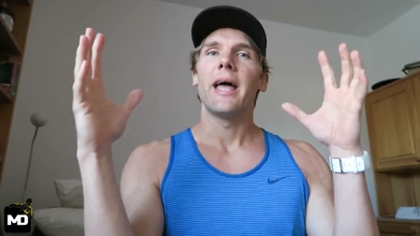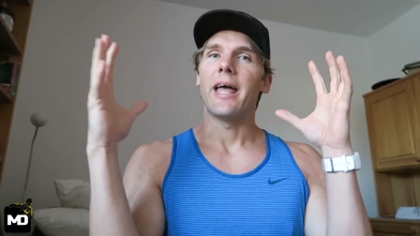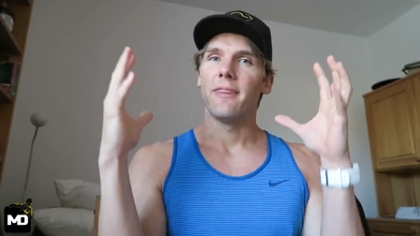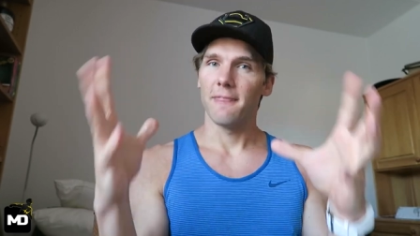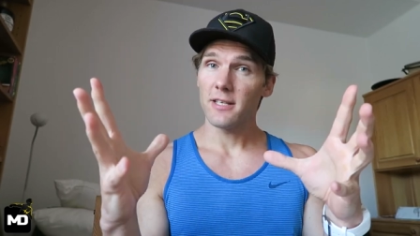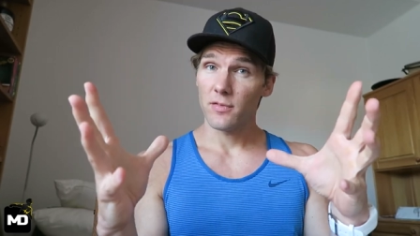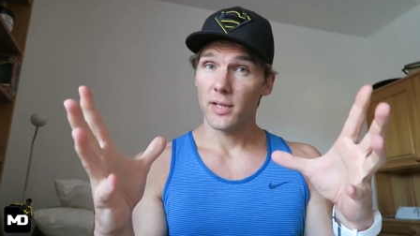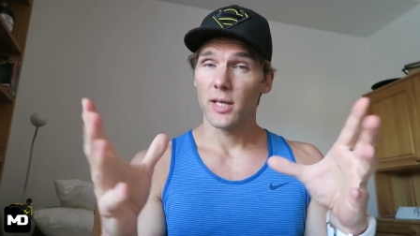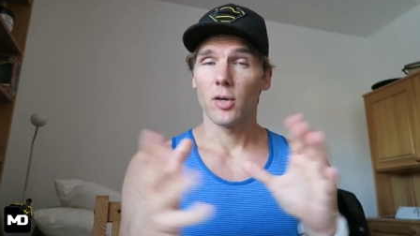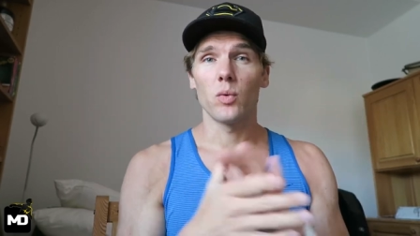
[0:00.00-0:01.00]
And this
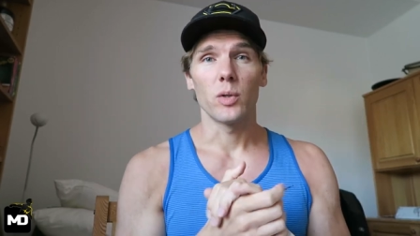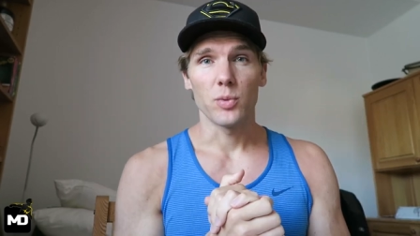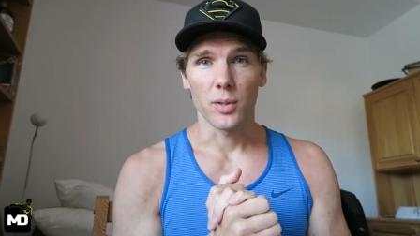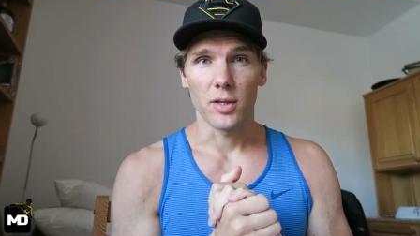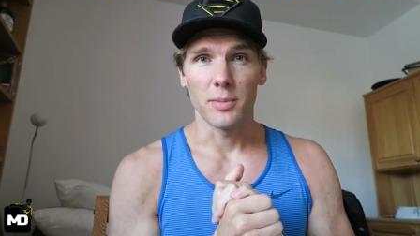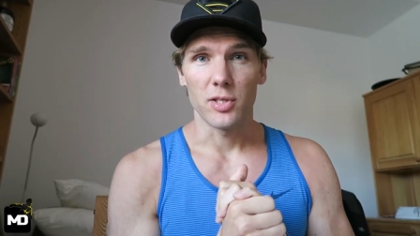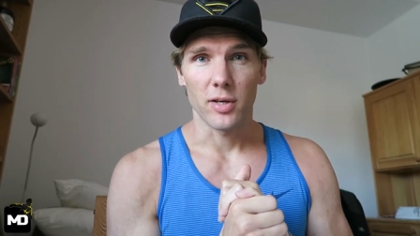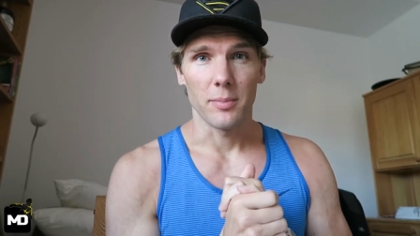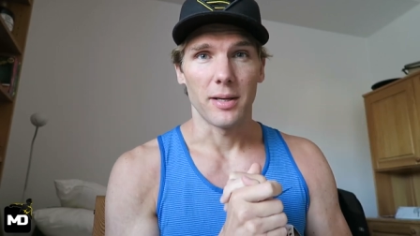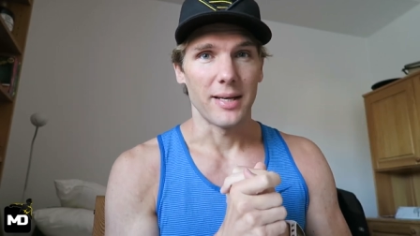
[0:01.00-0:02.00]
video, which we're going to be
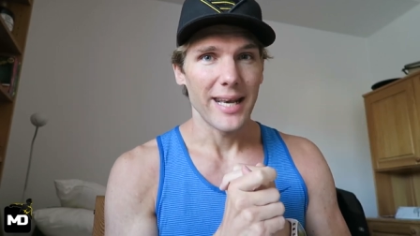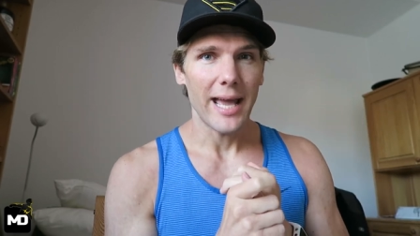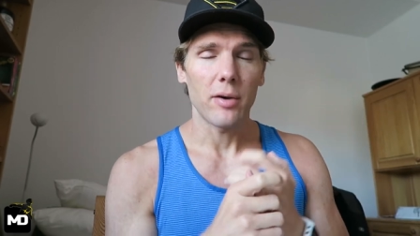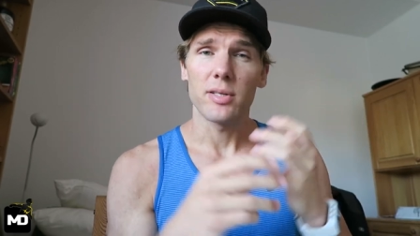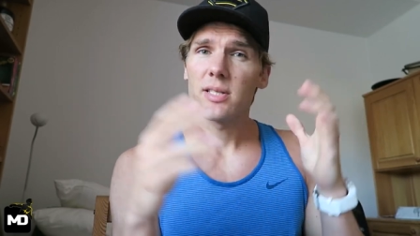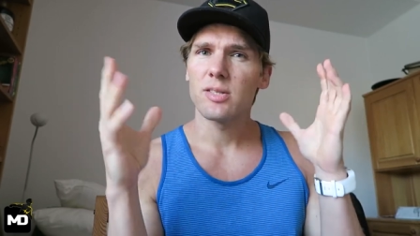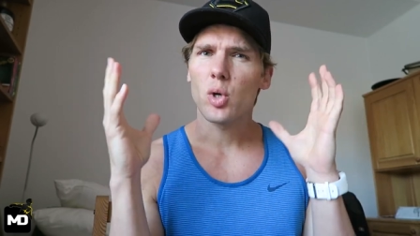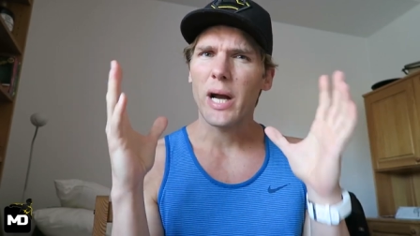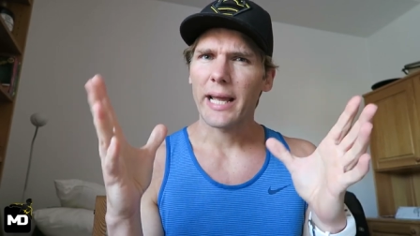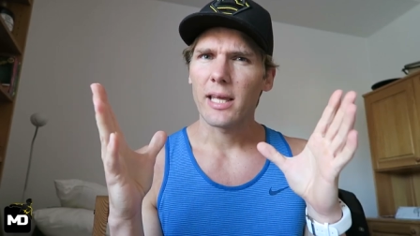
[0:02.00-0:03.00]
talking about now, is
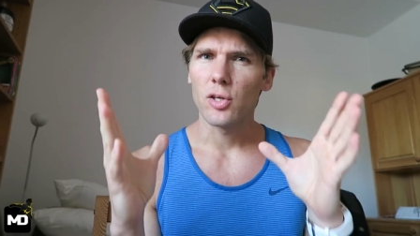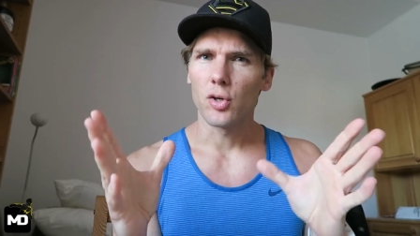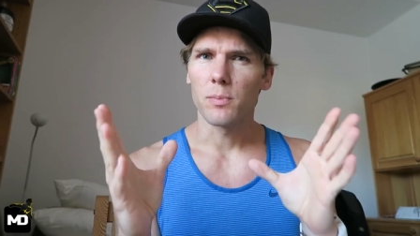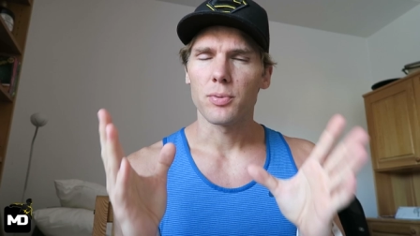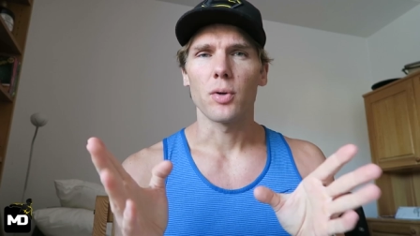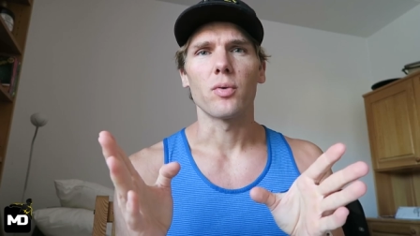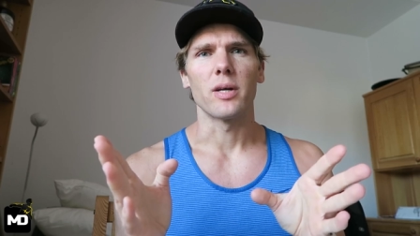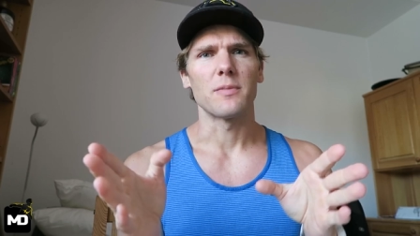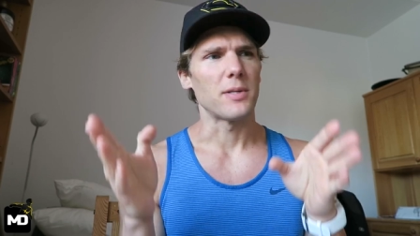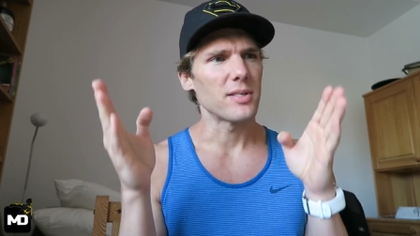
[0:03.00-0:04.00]
tracking your
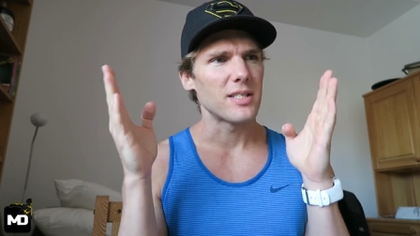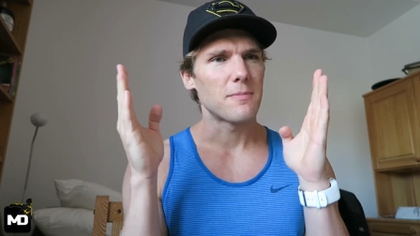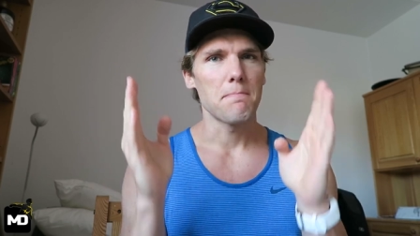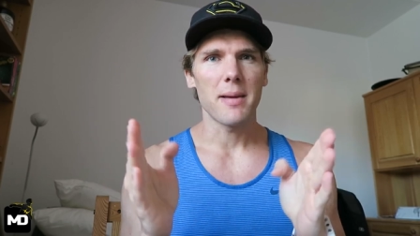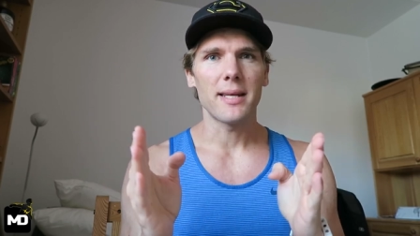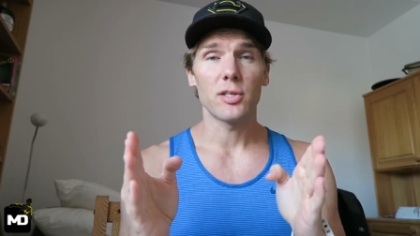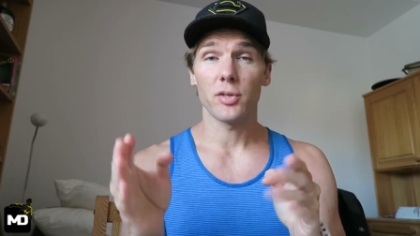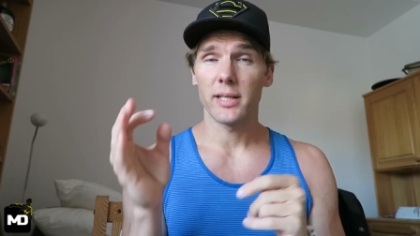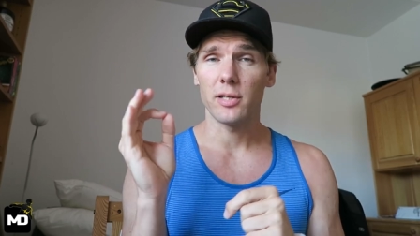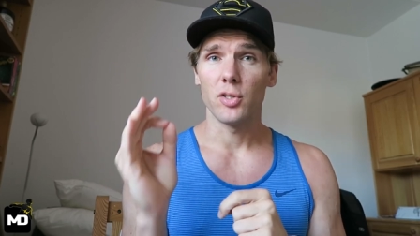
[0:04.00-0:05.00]
progress because it's
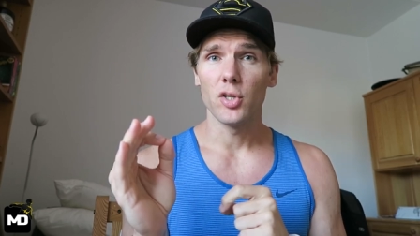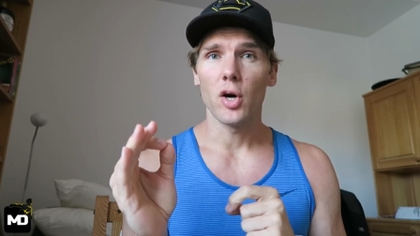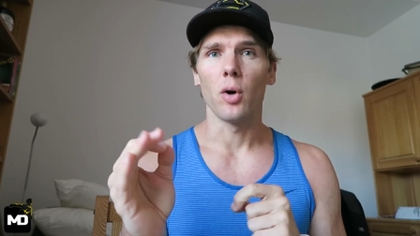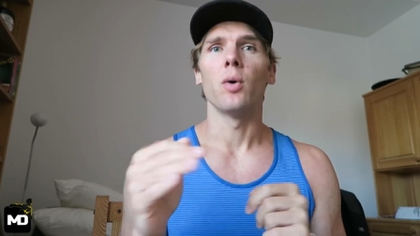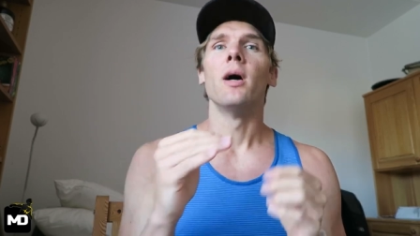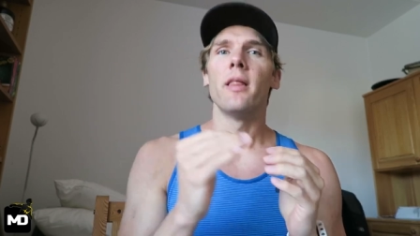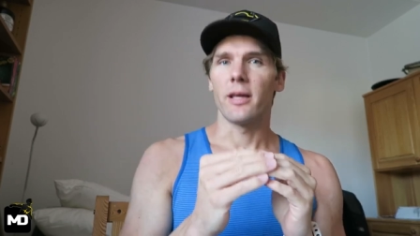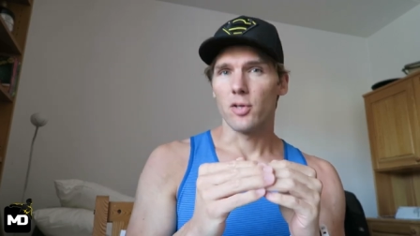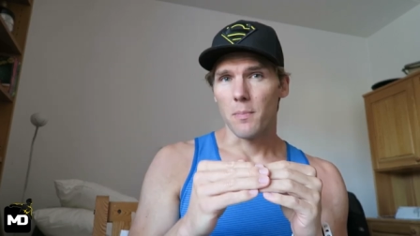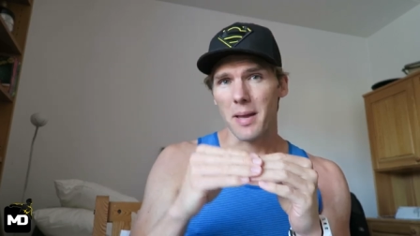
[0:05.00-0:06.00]
mandatory that you know
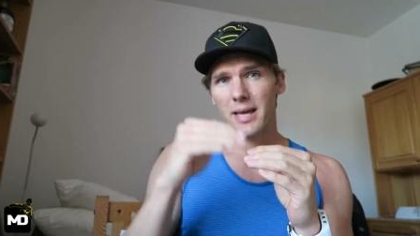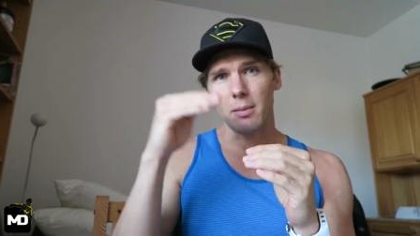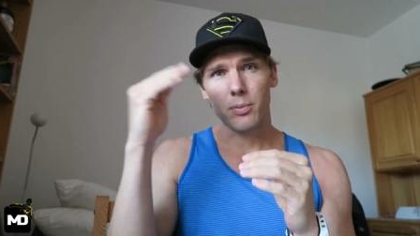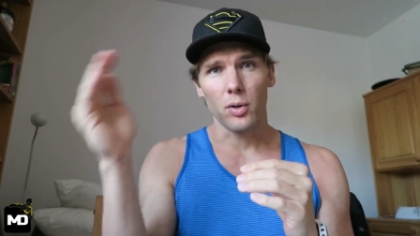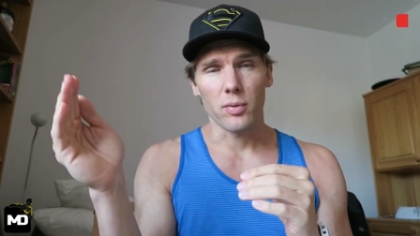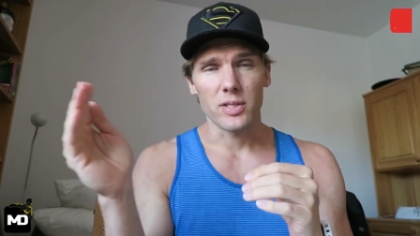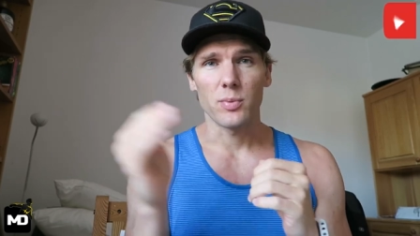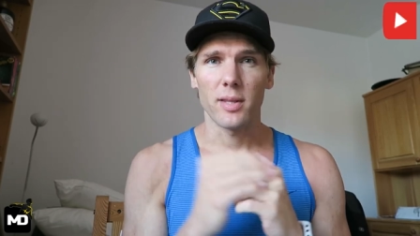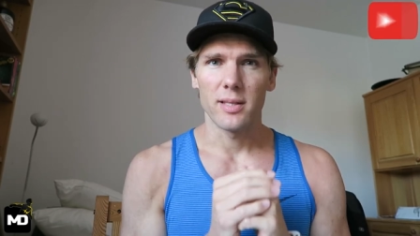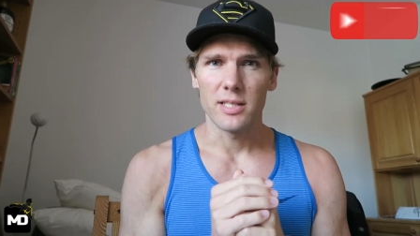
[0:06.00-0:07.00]
that you're making progress
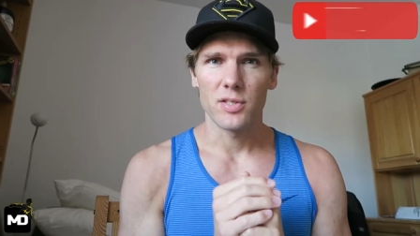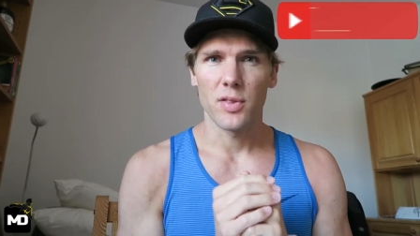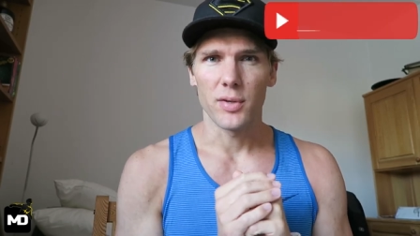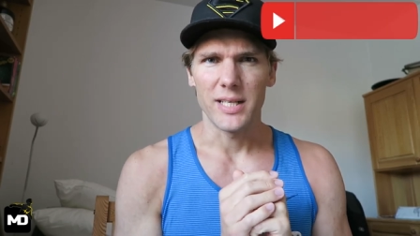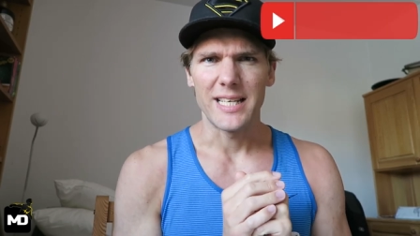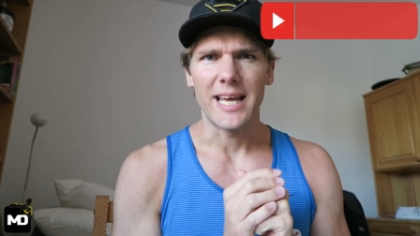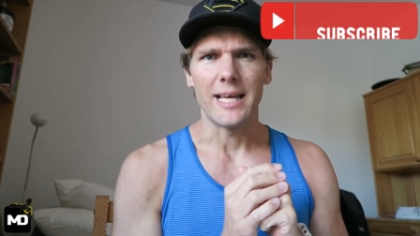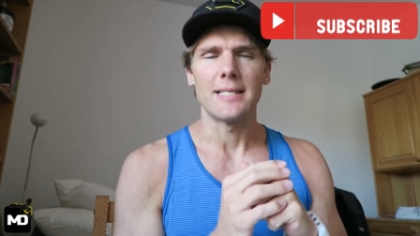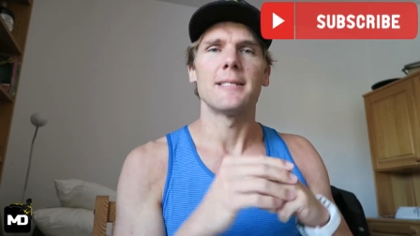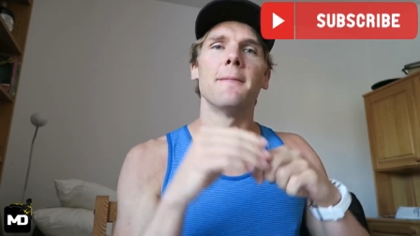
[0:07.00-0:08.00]
within these thirty
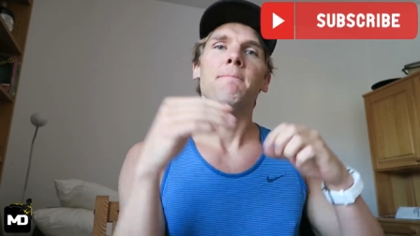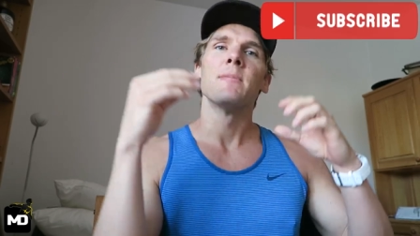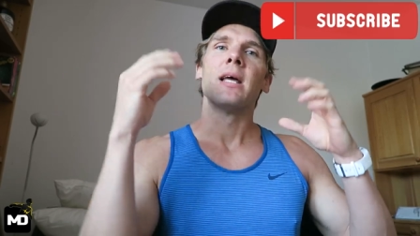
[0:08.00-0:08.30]
days.